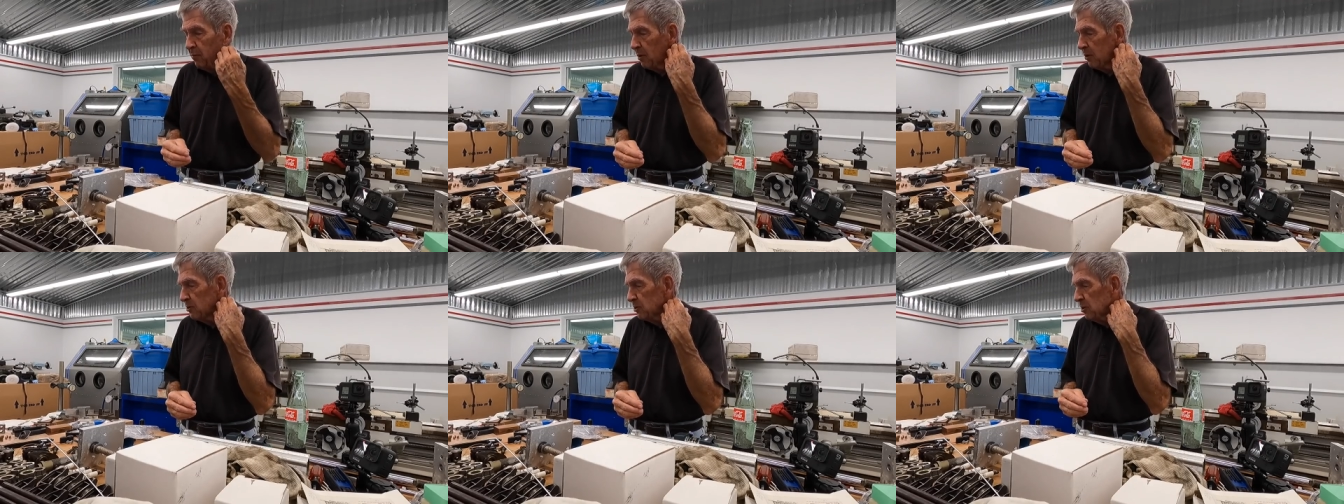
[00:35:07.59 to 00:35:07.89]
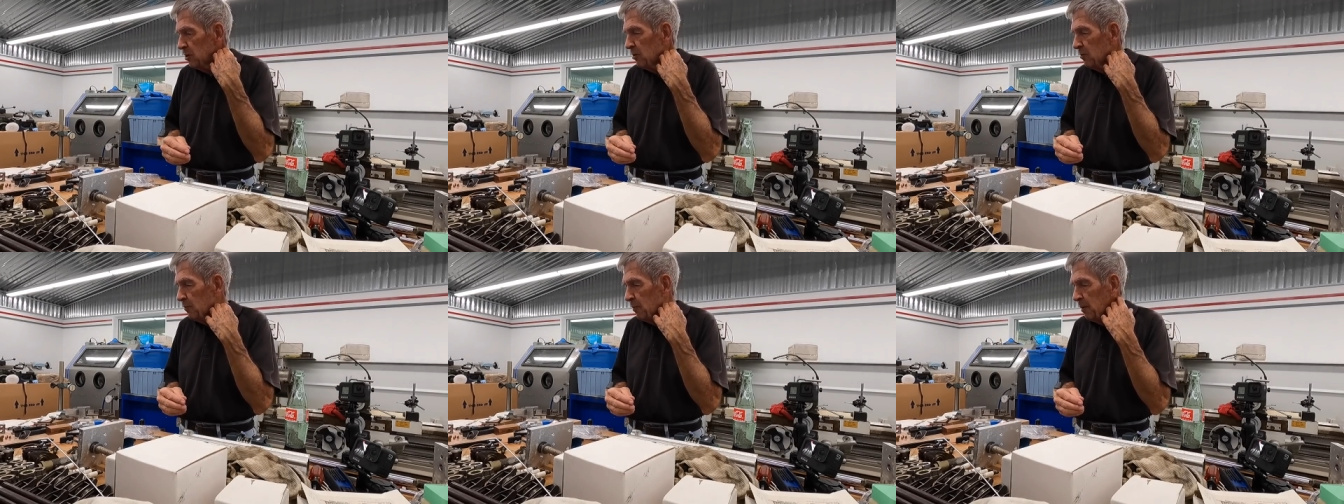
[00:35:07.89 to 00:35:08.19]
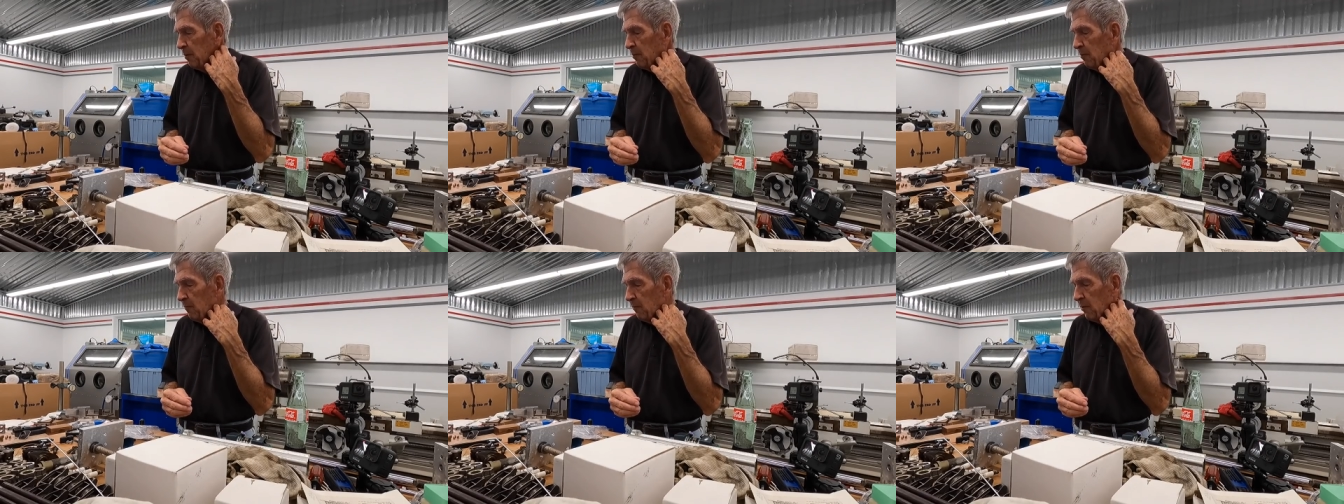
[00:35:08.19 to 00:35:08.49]
because you hear
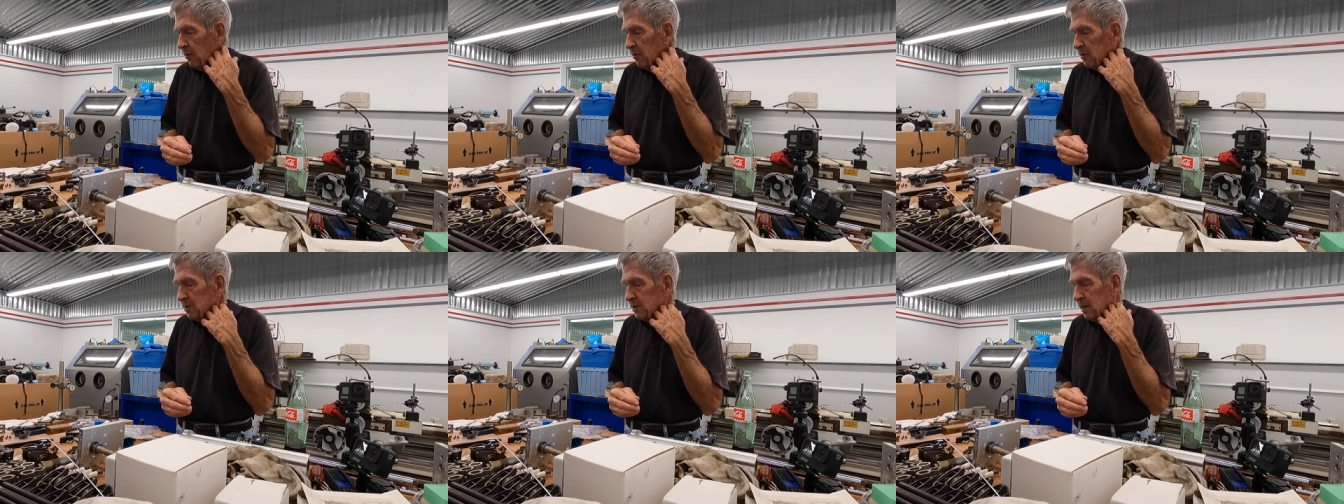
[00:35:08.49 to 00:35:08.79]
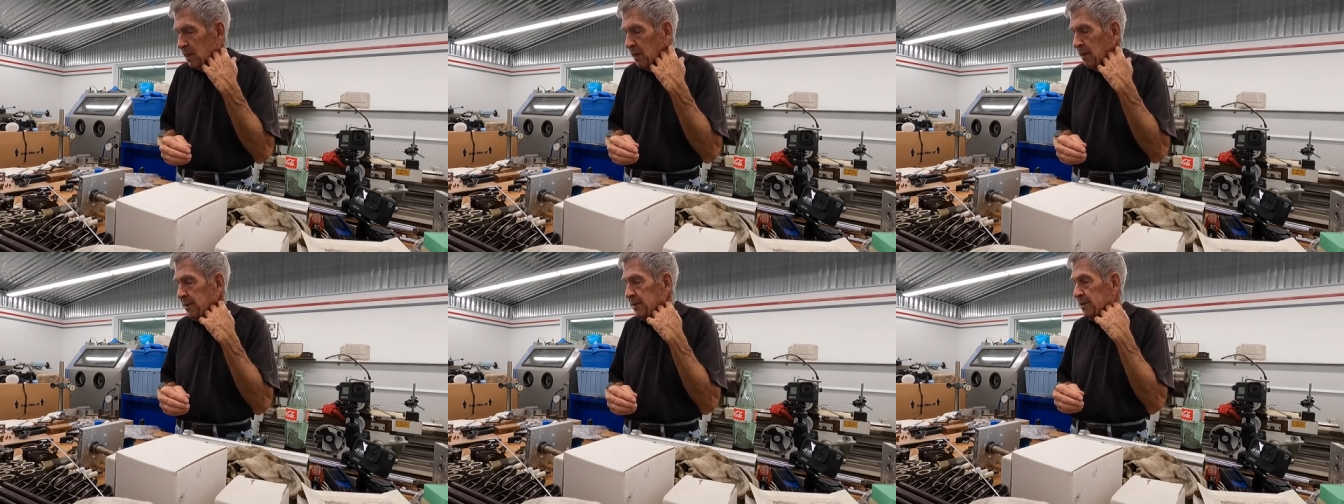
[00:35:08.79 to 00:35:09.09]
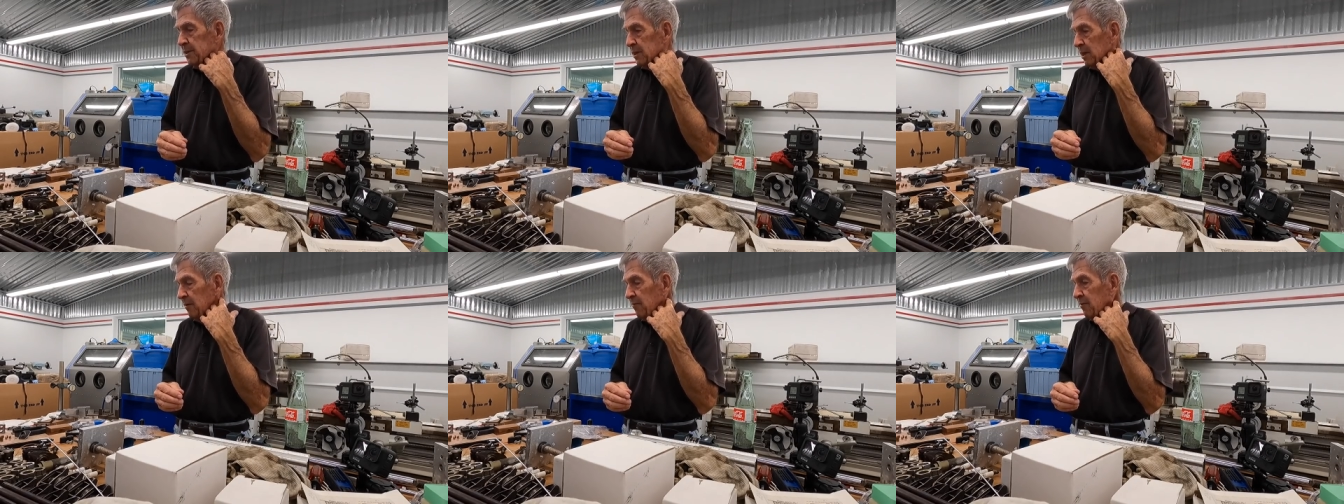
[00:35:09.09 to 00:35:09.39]
people in Florida say, oh,
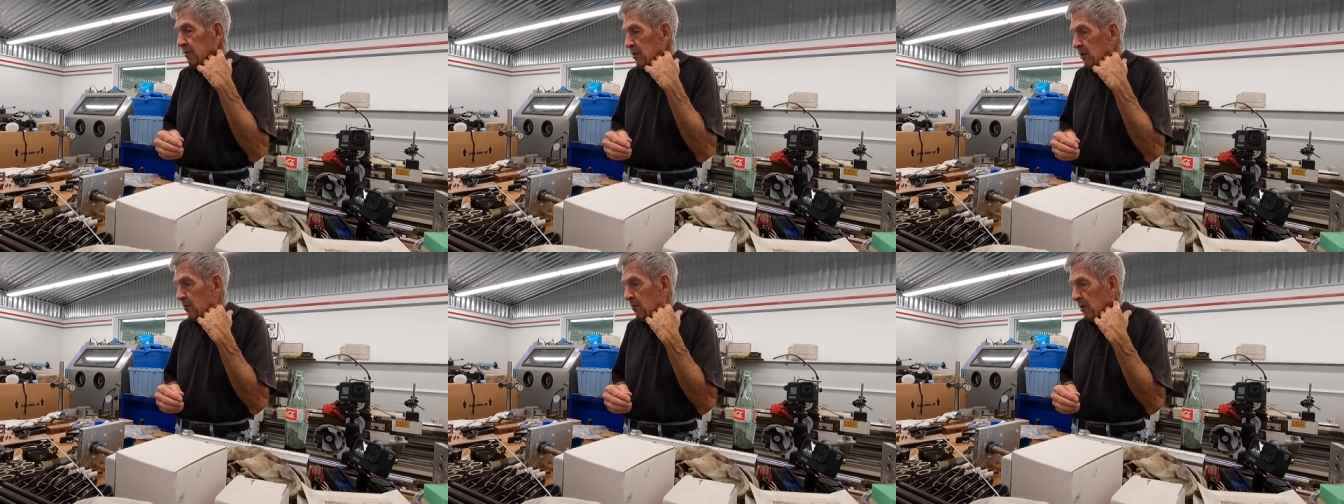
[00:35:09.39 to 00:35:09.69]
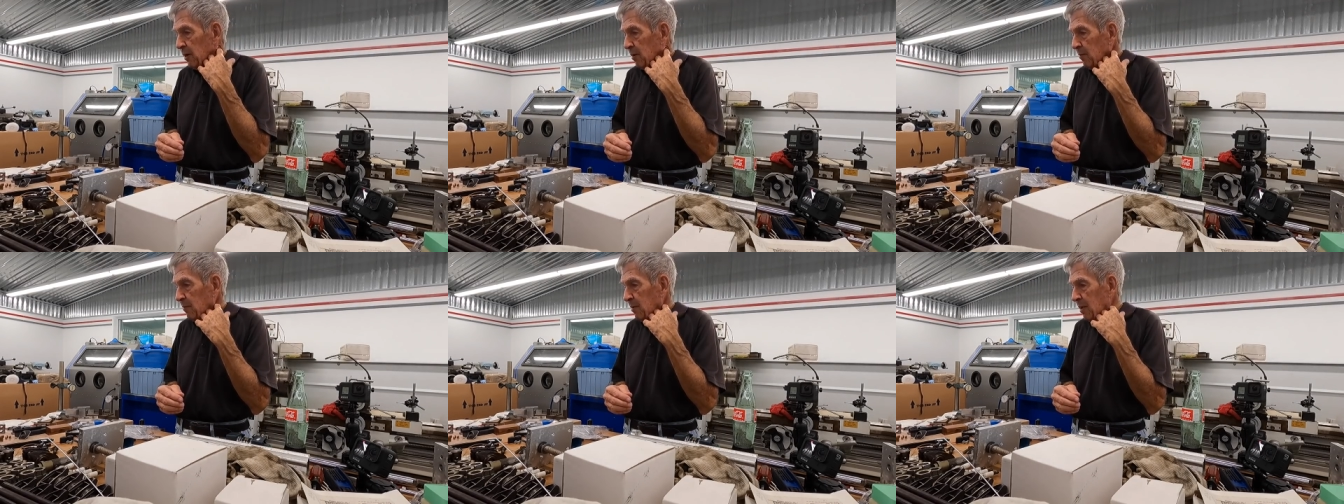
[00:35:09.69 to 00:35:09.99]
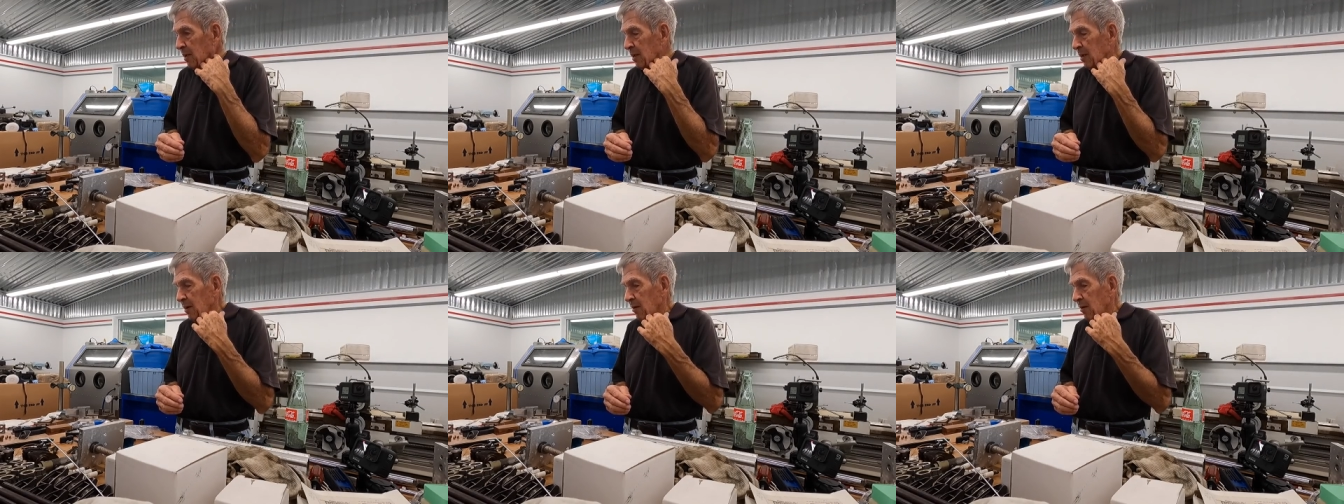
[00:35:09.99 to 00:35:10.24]
just living the dream.